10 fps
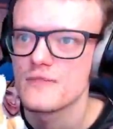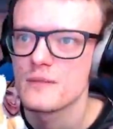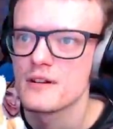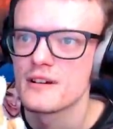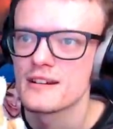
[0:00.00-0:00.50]

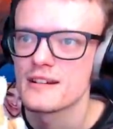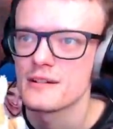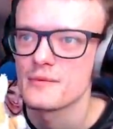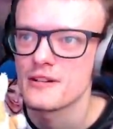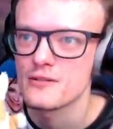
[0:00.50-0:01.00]
I need
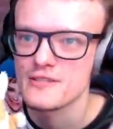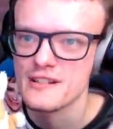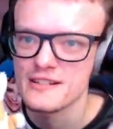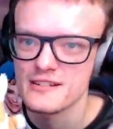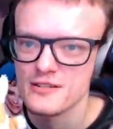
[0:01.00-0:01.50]
help there. Cortex
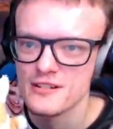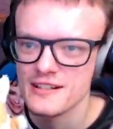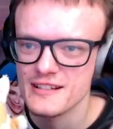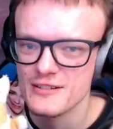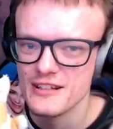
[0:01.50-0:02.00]
is trying
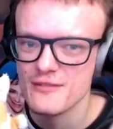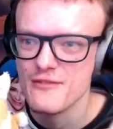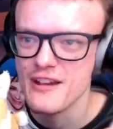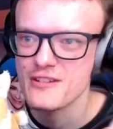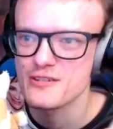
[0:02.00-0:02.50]
to get
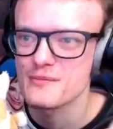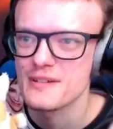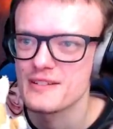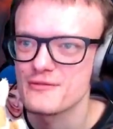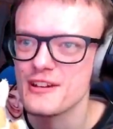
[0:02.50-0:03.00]
revenge on
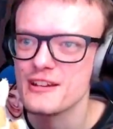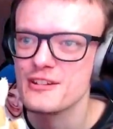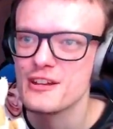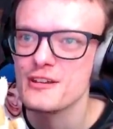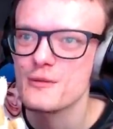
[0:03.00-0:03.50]
me. Frick
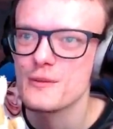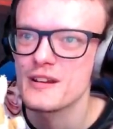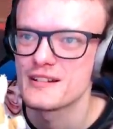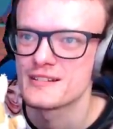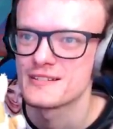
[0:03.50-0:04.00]
you, you
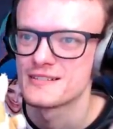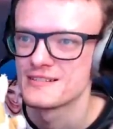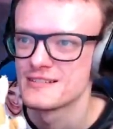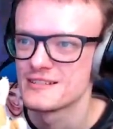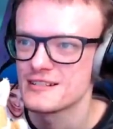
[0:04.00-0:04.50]
winner.
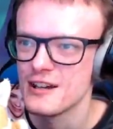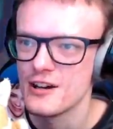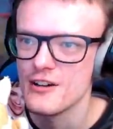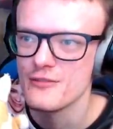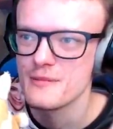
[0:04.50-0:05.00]
Get
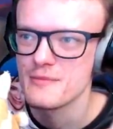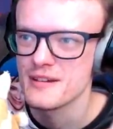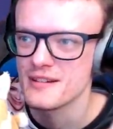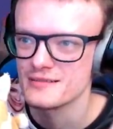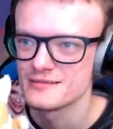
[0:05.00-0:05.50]
off me,
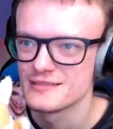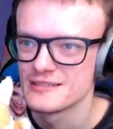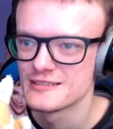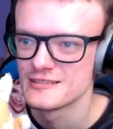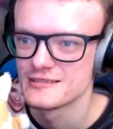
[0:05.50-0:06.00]
man.
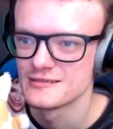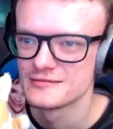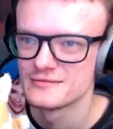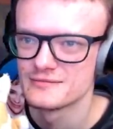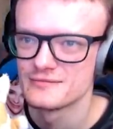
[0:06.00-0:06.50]

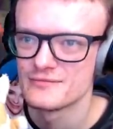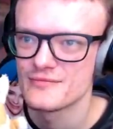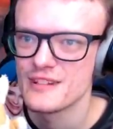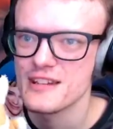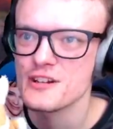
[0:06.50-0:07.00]
And
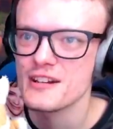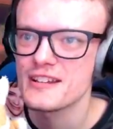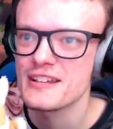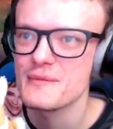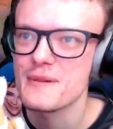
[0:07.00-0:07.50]
they tried to
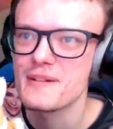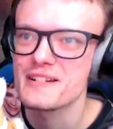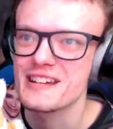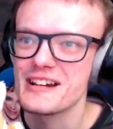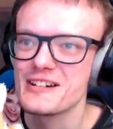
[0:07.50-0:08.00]
kill me because
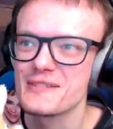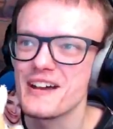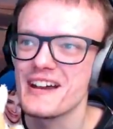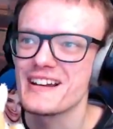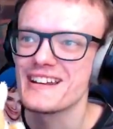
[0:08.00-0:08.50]
I killed him
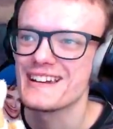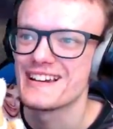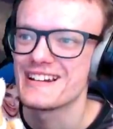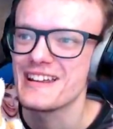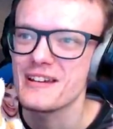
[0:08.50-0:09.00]

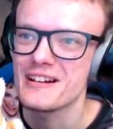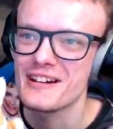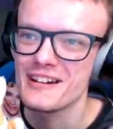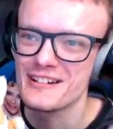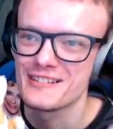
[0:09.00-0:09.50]
earlier. Leave me
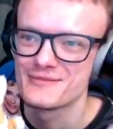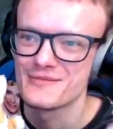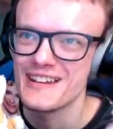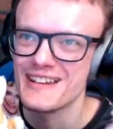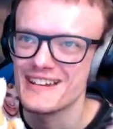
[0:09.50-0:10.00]
alone,
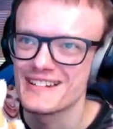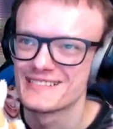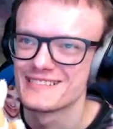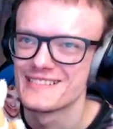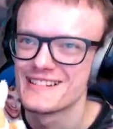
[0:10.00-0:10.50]
man.
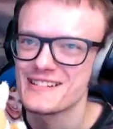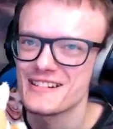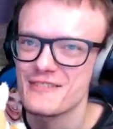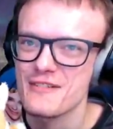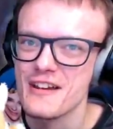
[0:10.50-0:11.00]
Trying
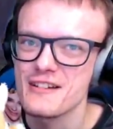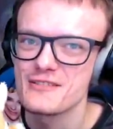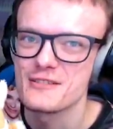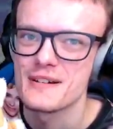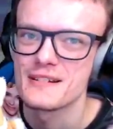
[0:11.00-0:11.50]
to get revenge
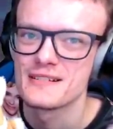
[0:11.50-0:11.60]
on me.